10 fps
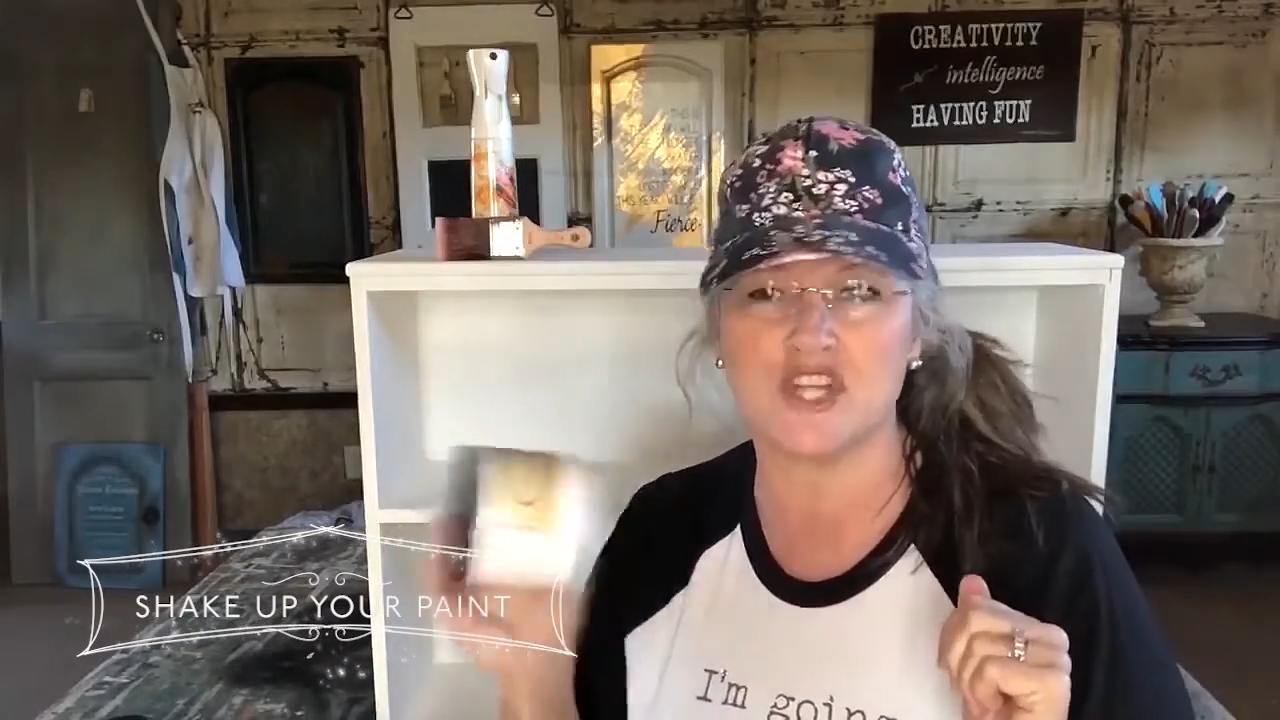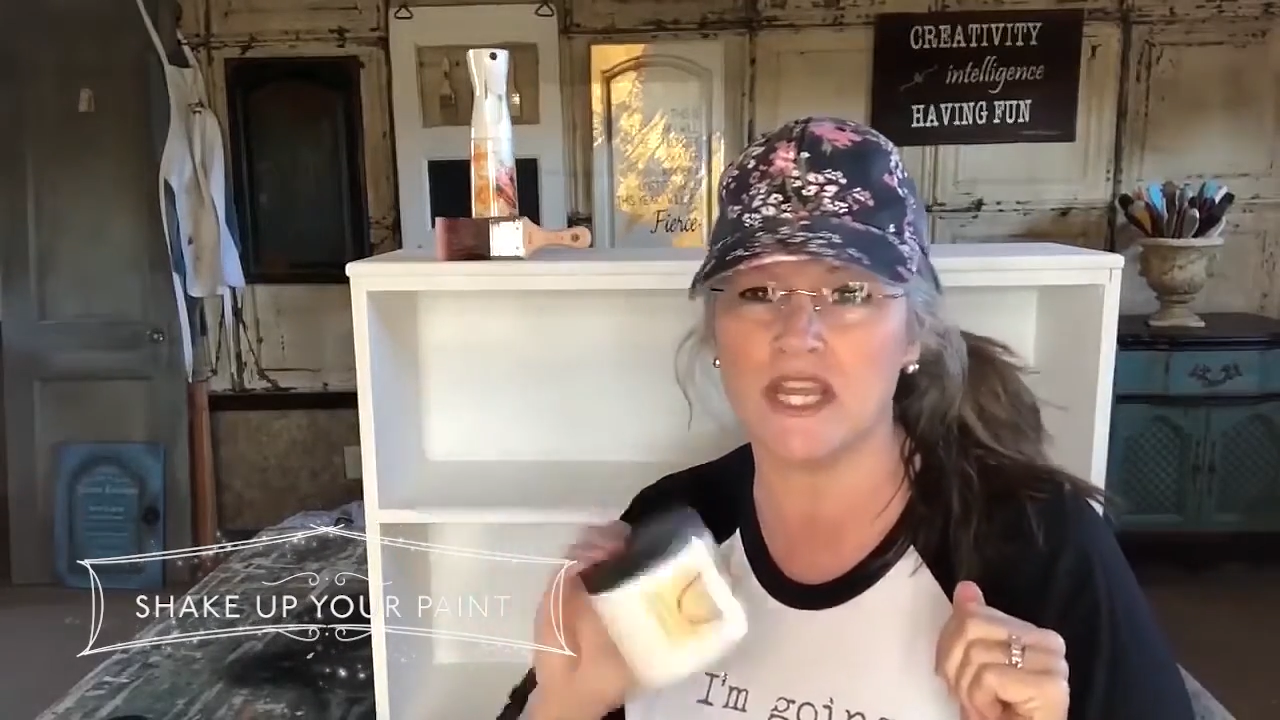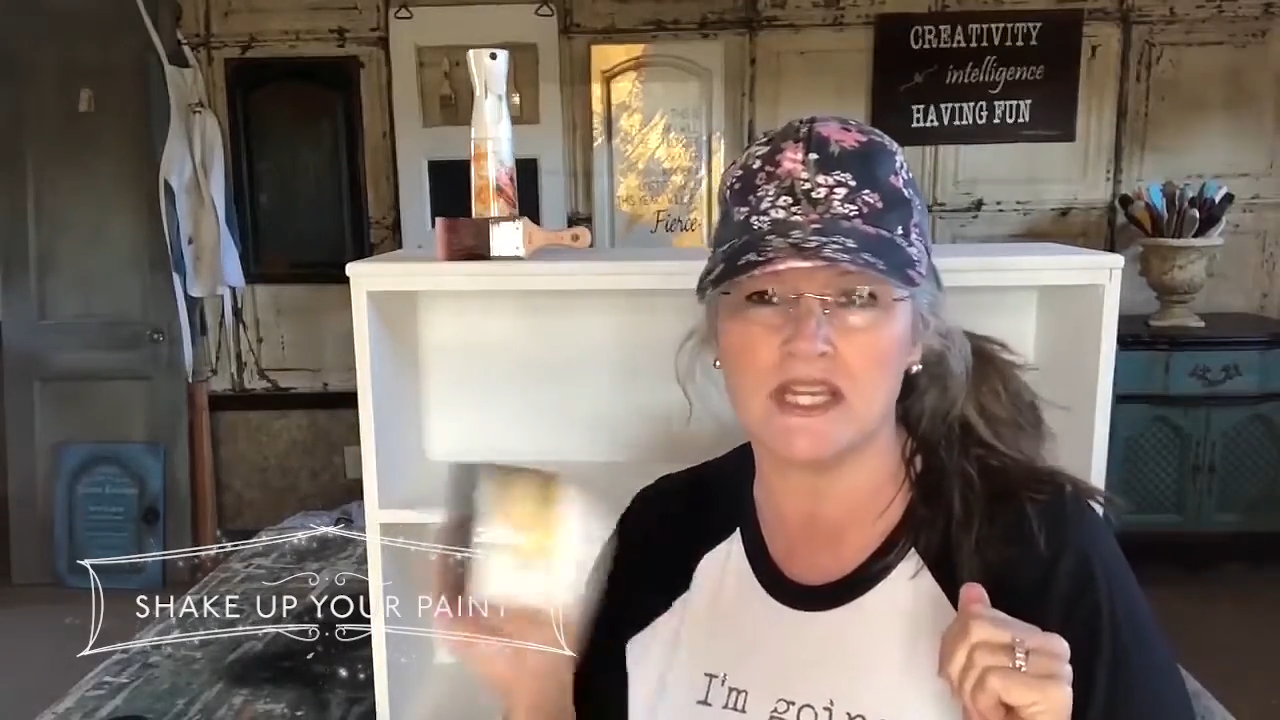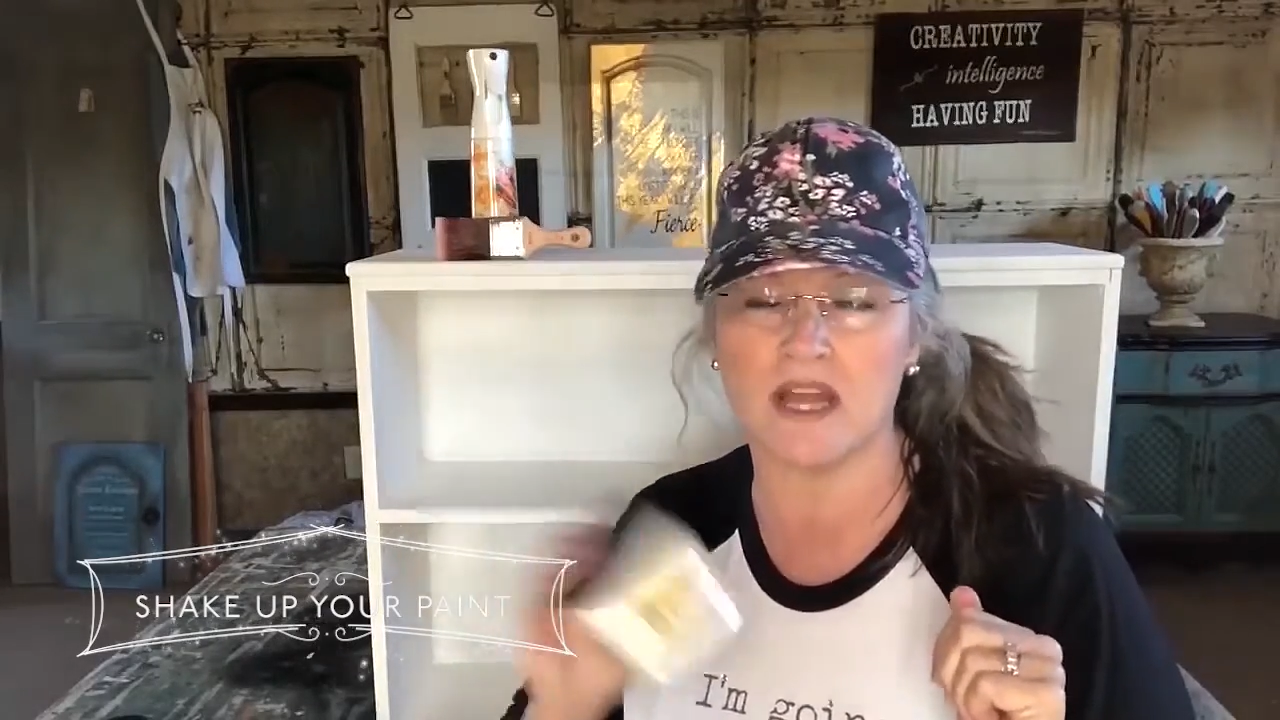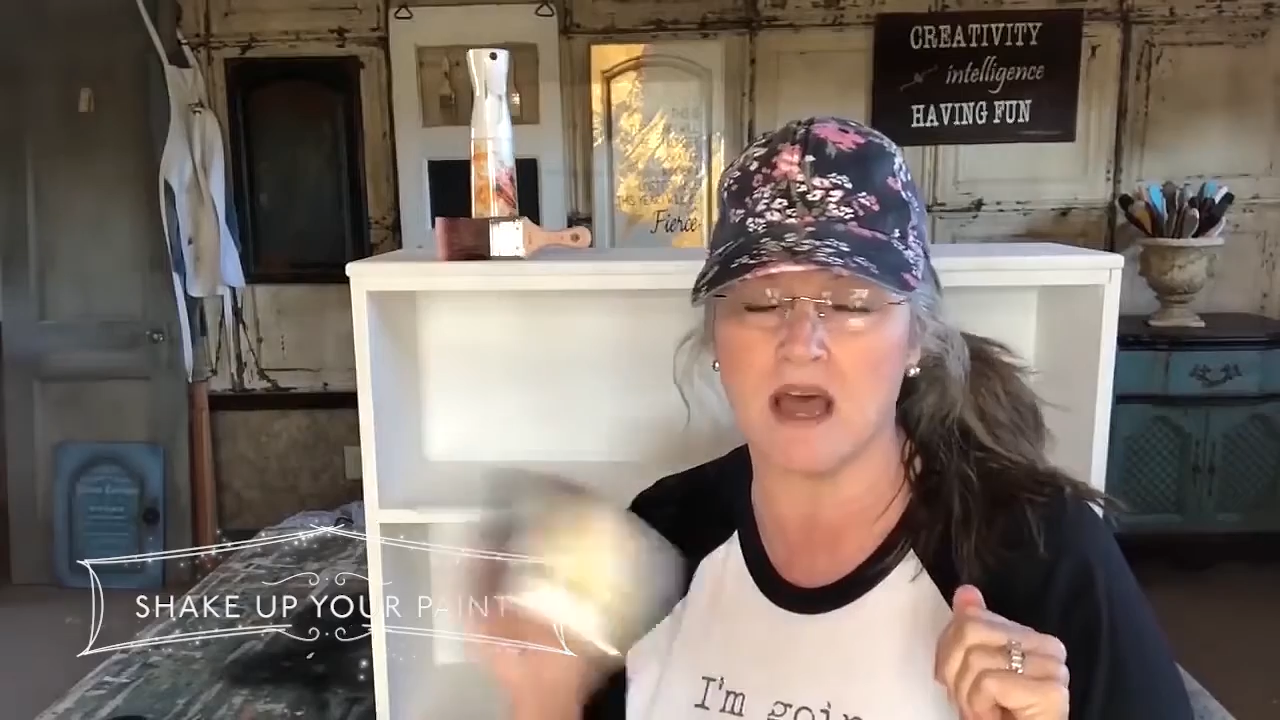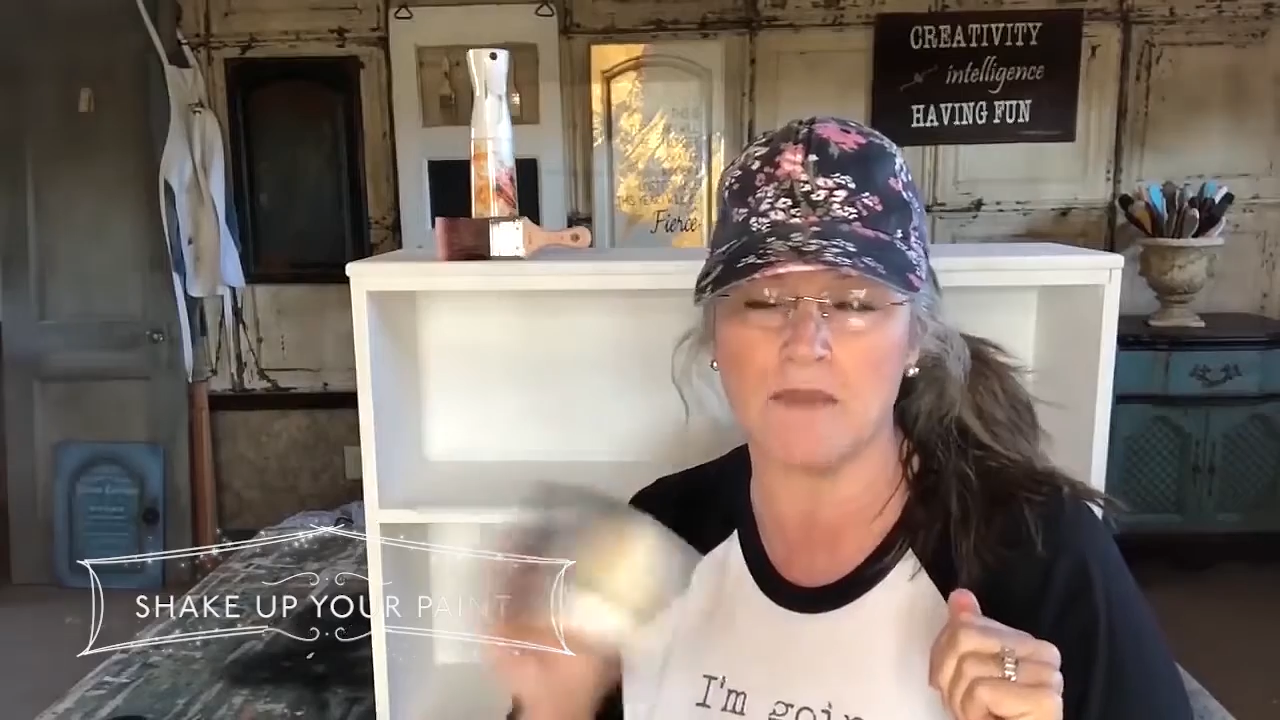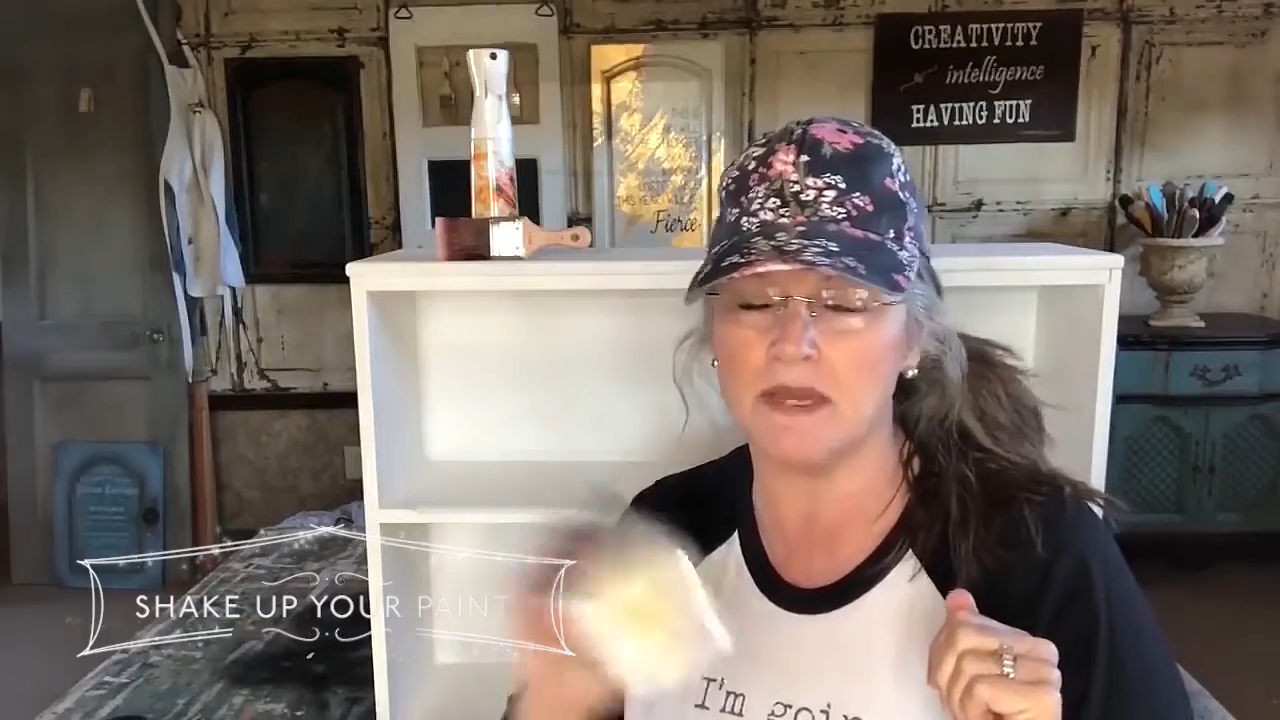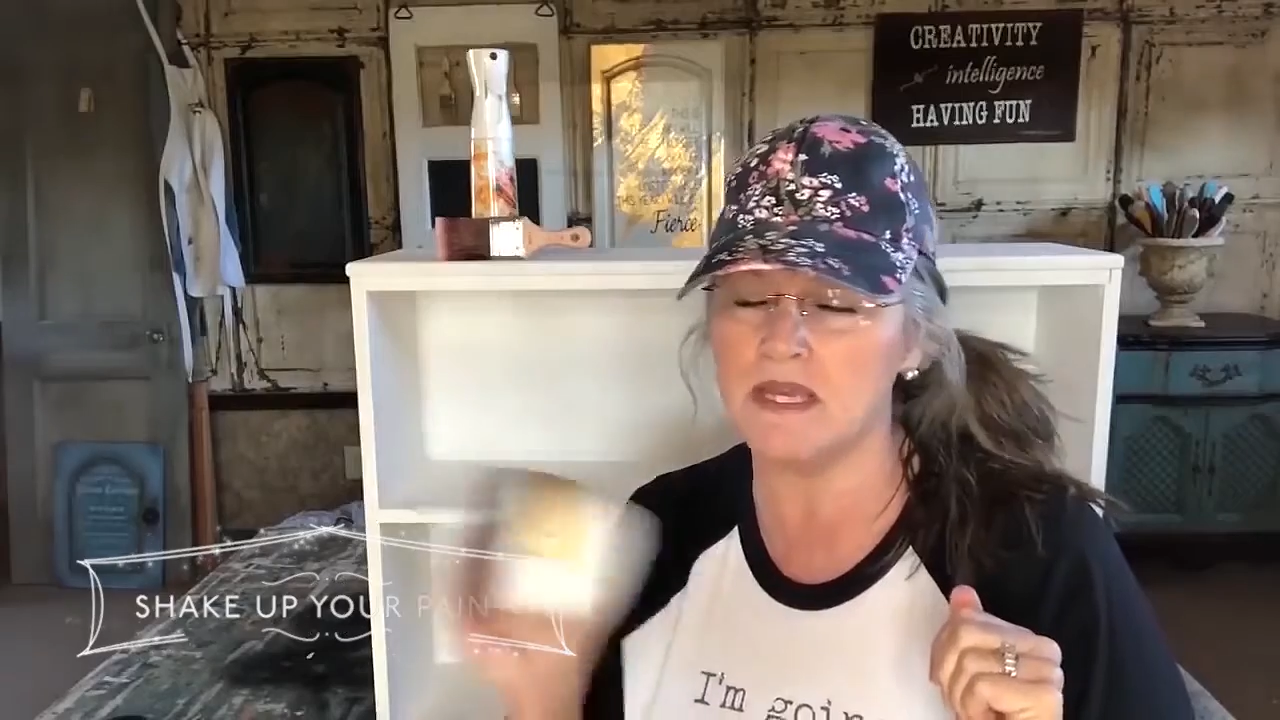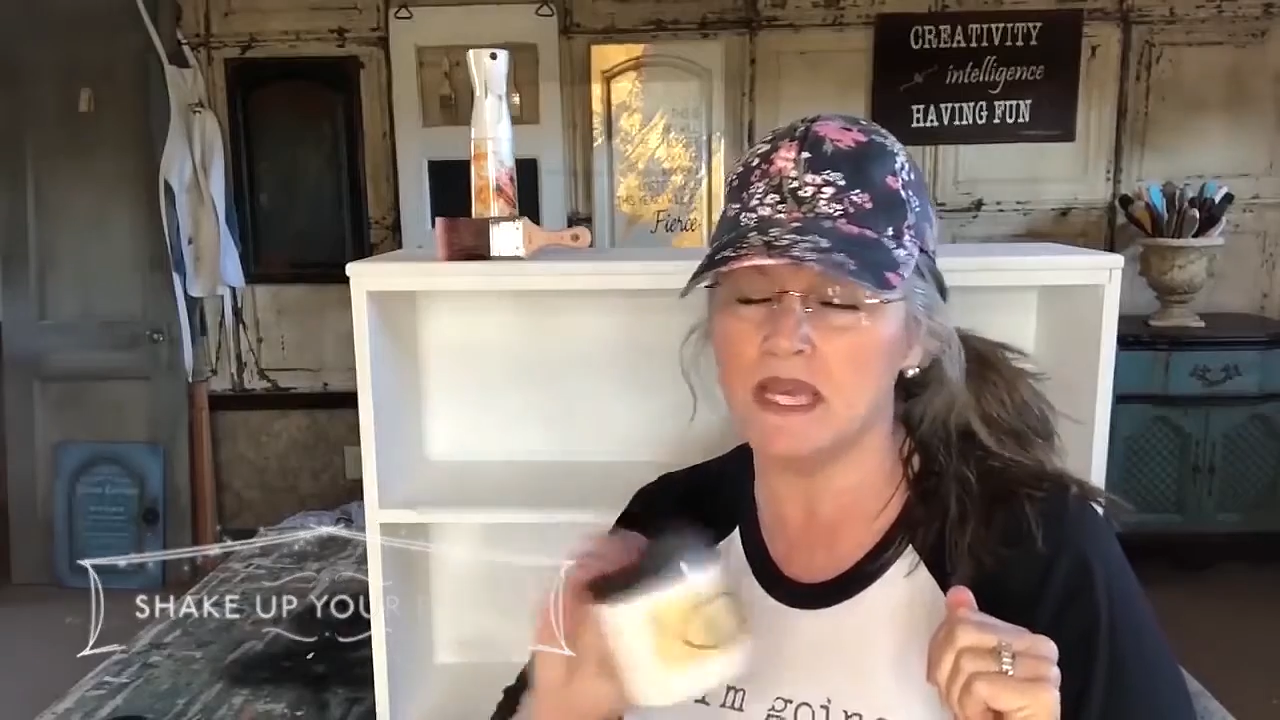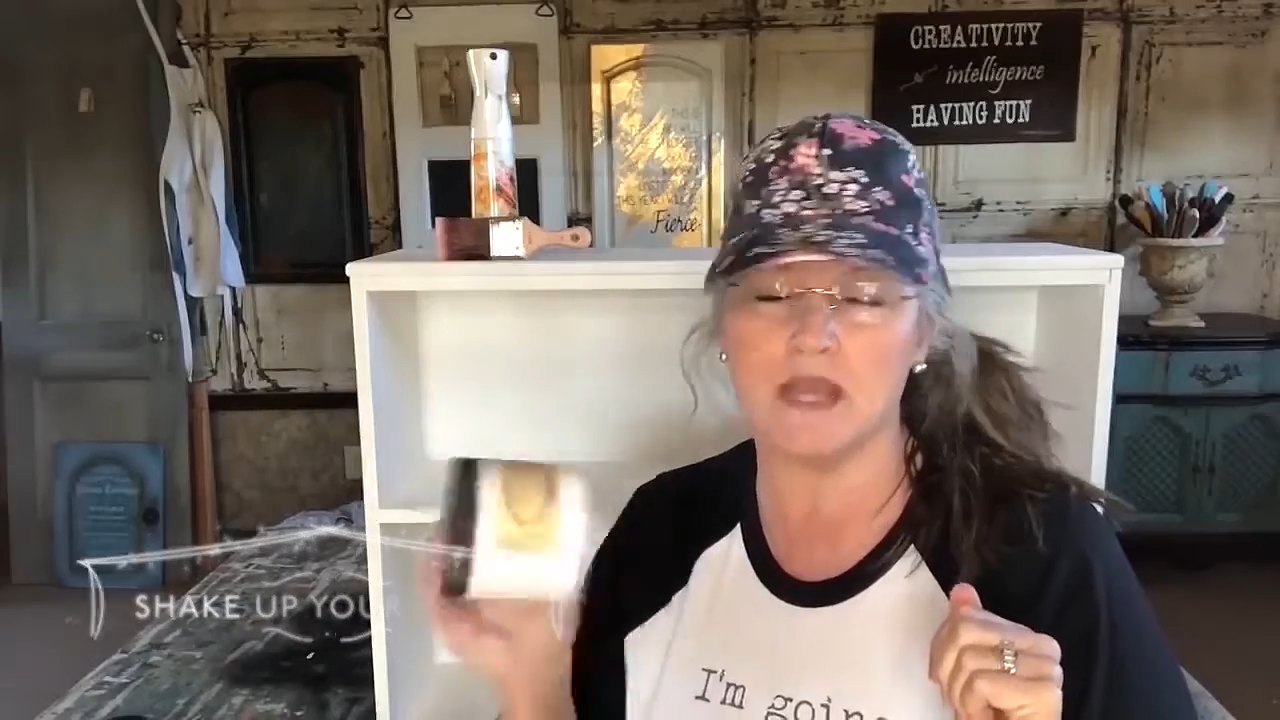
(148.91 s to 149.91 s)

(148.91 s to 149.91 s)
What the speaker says: shake it up.